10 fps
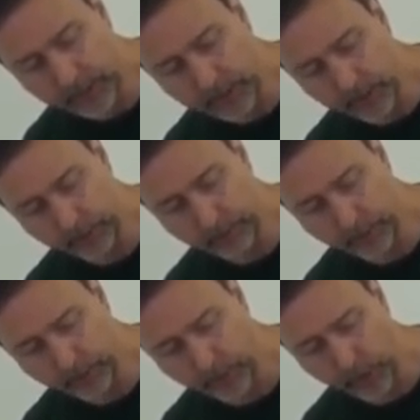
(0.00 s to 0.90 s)
this is just
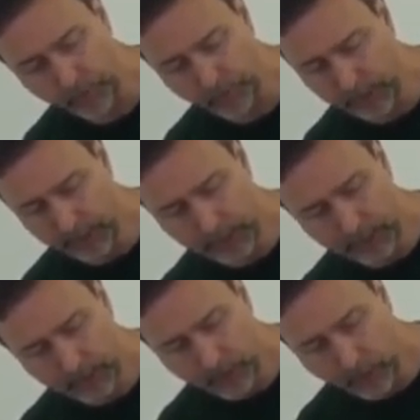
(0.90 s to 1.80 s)
pure foam.
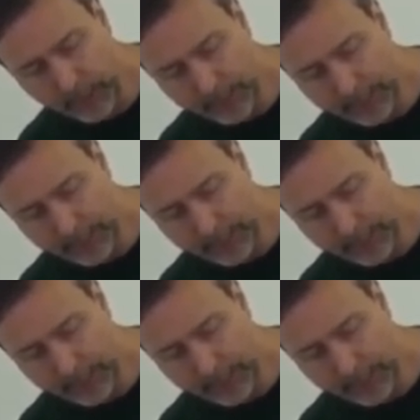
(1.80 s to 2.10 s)
So I'd